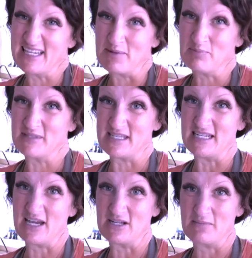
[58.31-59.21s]
get set
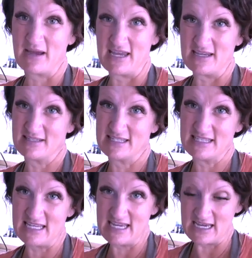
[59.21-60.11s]
down in my
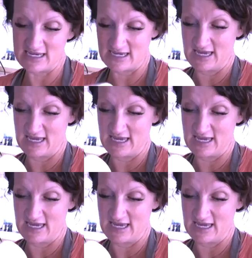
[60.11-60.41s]
sink